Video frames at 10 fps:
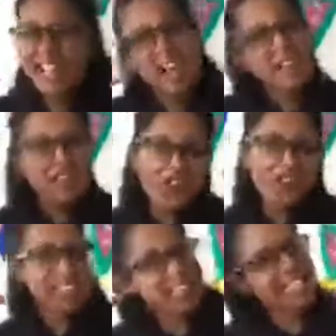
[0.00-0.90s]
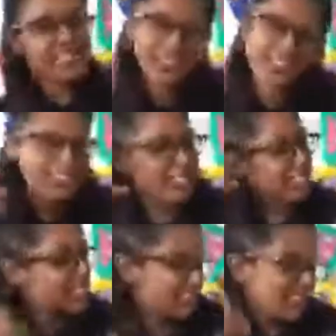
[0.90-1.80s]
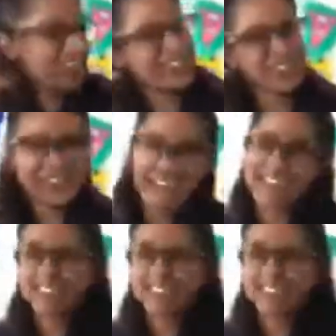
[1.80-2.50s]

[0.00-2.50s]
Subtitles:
Phonics, phonics all around,